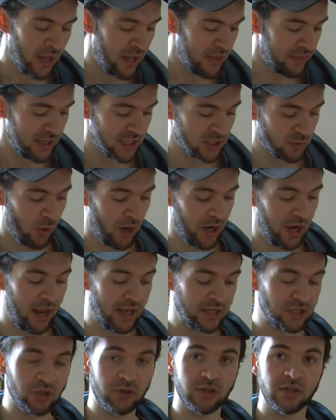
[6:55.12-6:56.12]
This one,
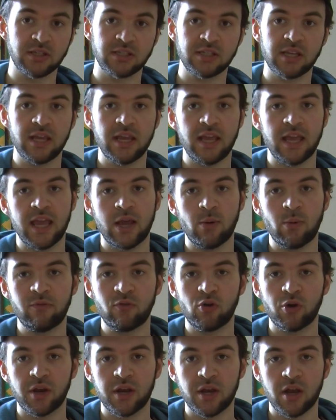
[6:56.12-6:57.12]
as you can see here, we've
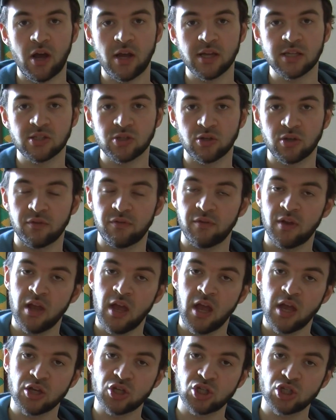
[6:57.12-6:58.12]
got a nice sort of
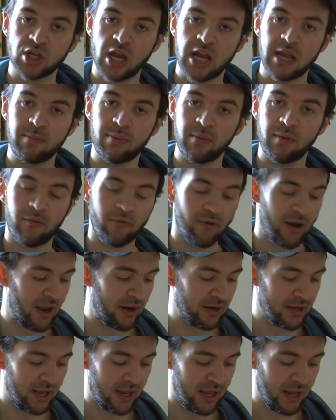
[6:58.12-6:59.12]
shape
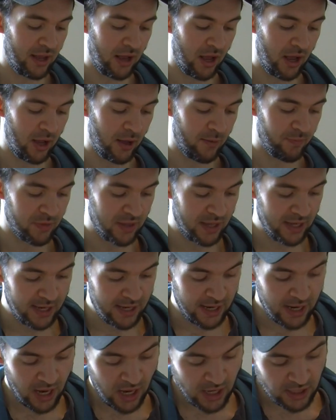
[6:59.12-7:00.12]
around here.
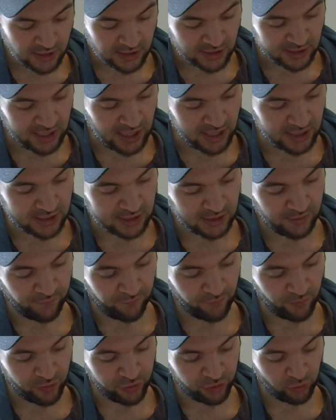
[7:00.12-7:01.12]
The 6,
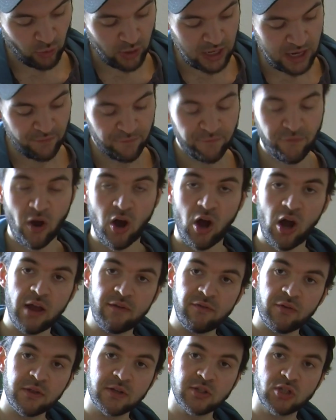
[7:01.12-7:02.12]
3,
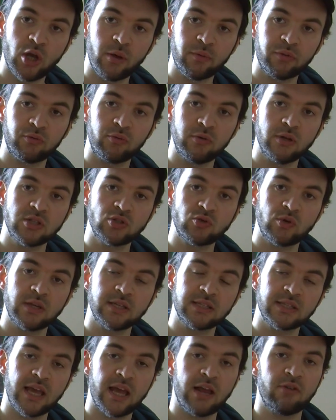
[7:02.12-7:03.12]
5 on the top 3
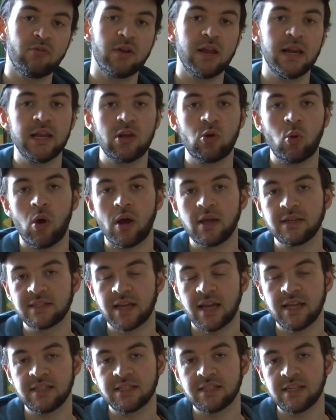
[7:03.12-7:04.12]
strings there, really quite
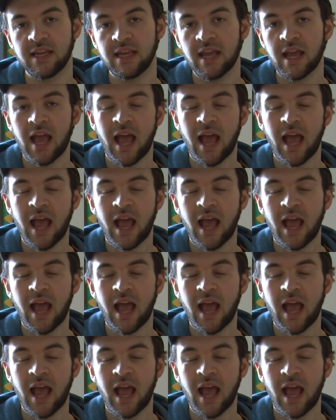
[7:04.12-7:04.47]
tasty.